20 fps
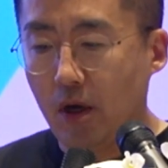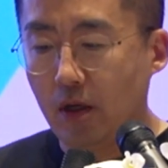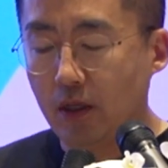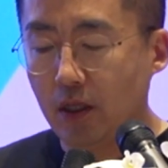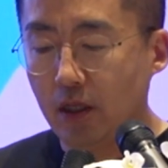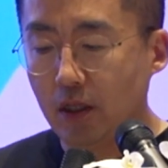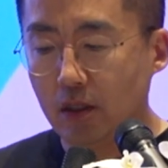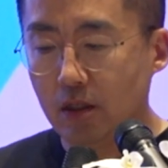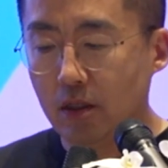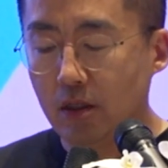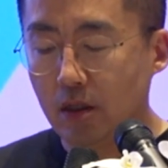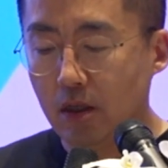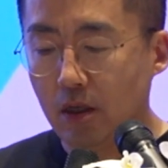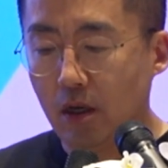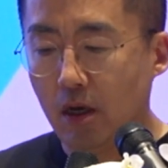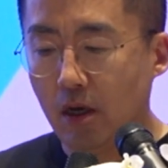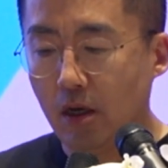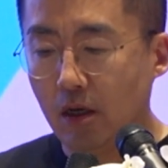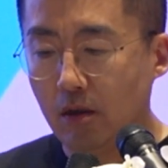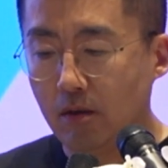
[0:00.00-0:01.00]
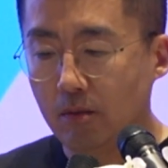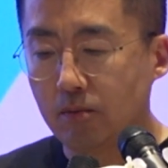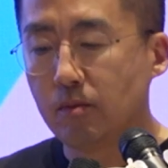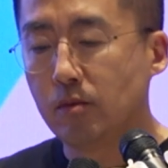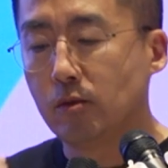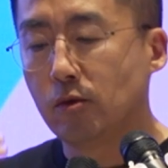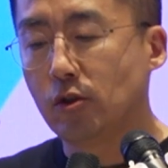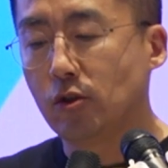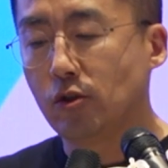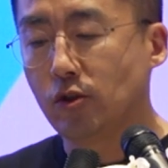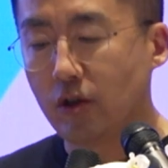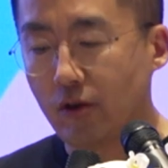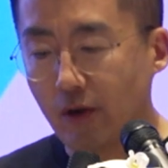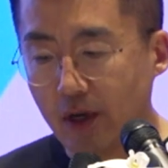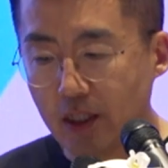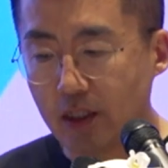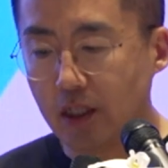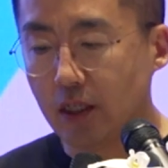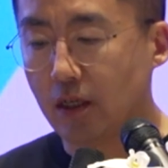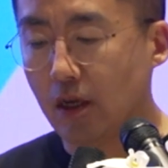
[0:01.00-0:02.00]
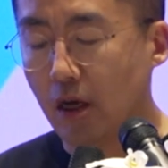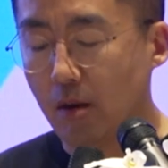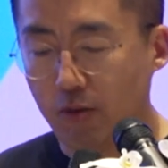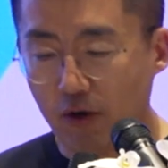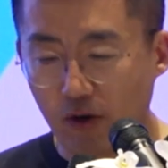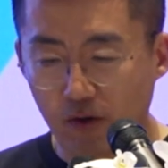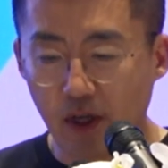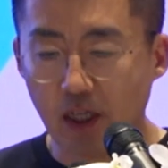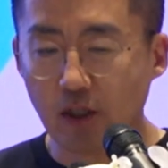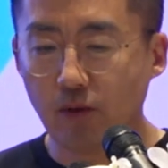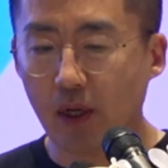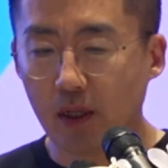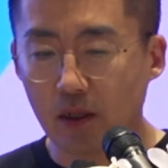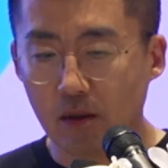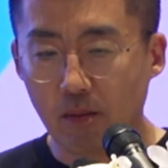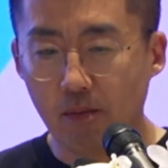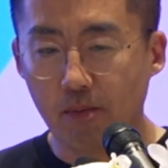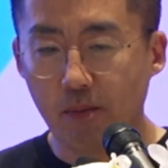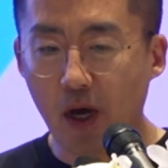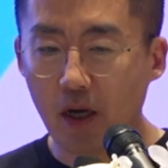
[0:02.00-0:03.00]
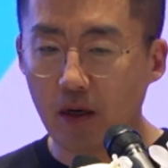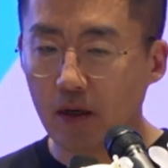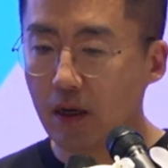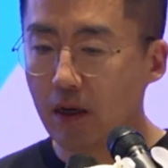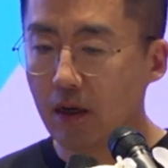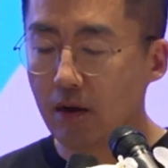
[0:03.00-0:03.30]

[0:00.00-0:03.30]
this generating a profit as well. But